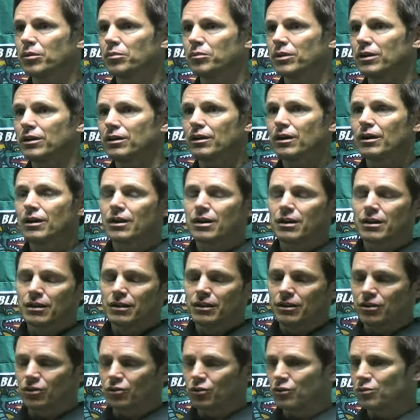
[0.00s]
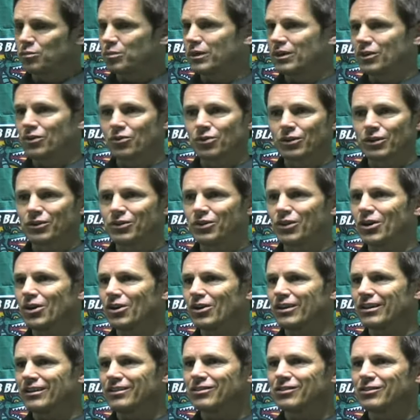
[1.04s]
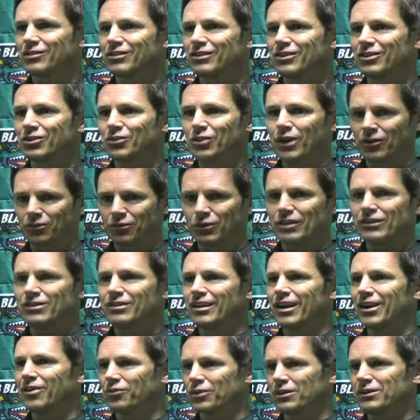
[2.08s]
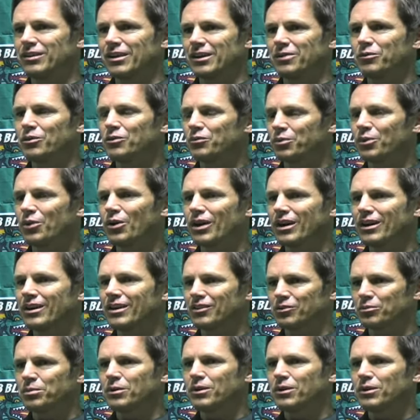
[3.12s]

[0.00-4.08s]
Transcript: I mean, you know, we've been going along. It's you know every every team we've played has